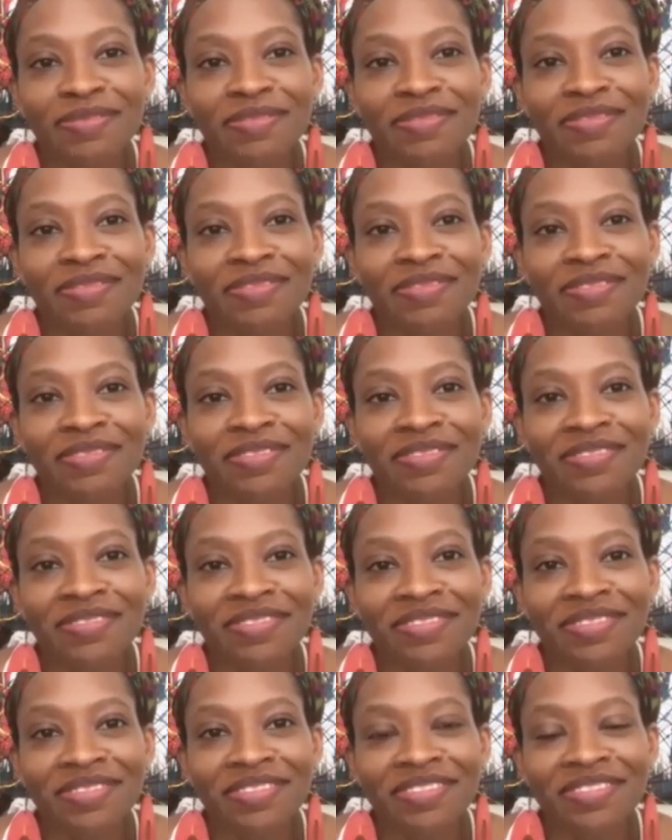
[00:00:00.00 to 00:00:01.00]

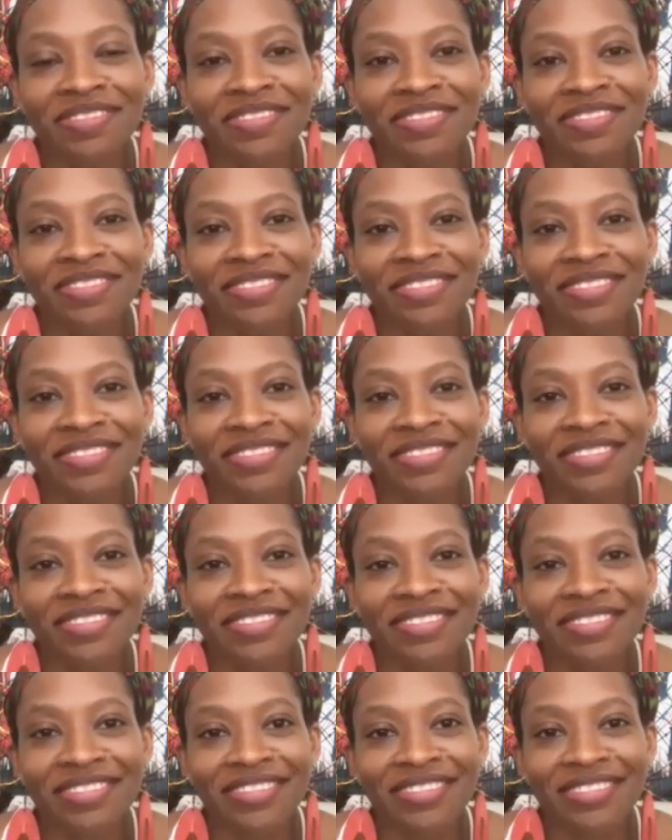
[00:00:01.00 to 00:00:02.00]

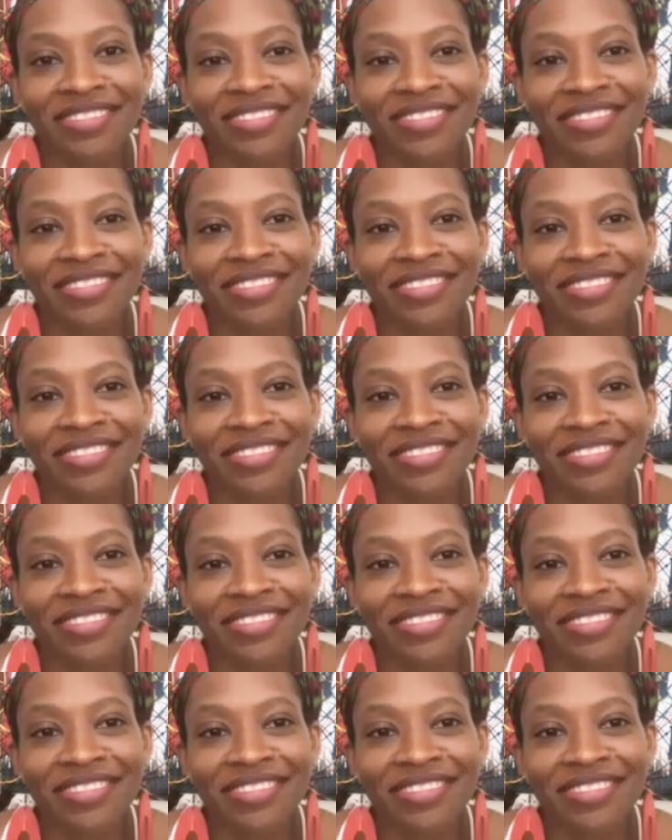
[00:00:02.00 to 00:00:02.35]
[no speech]